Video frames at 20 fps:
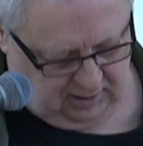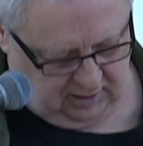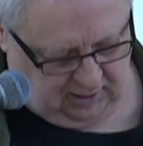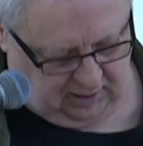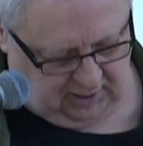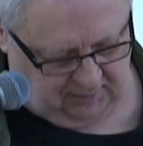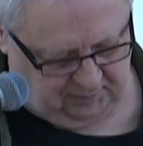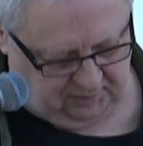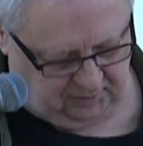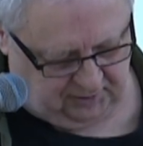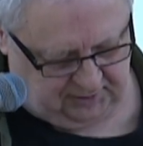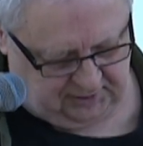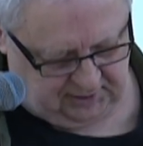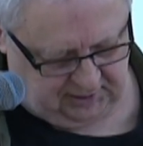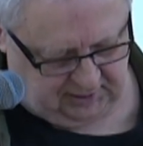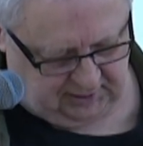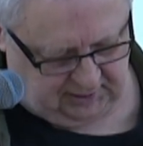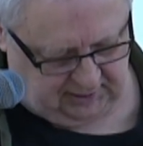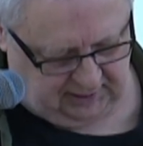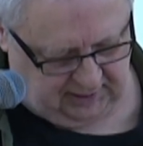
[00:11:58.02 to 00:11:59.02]
I put
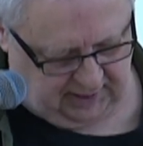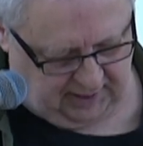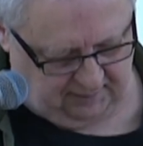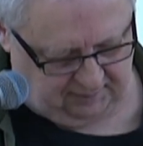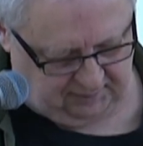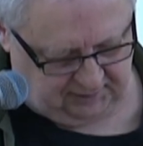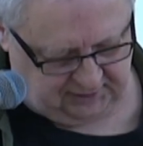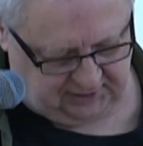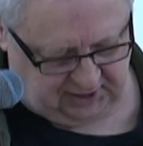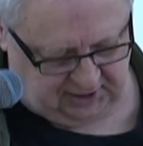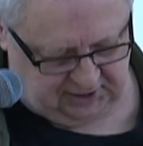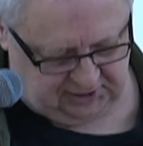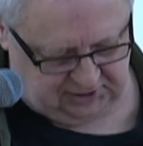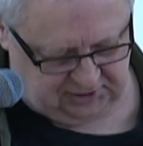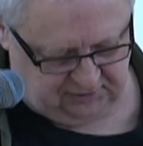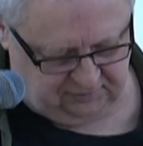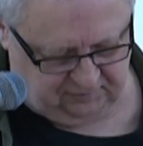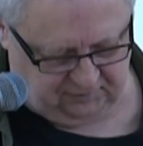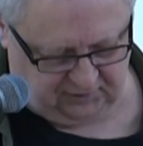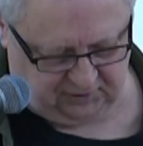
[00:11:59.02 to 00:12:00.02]
in an
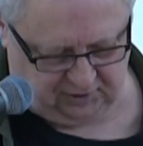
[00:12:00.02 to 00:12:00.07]
application for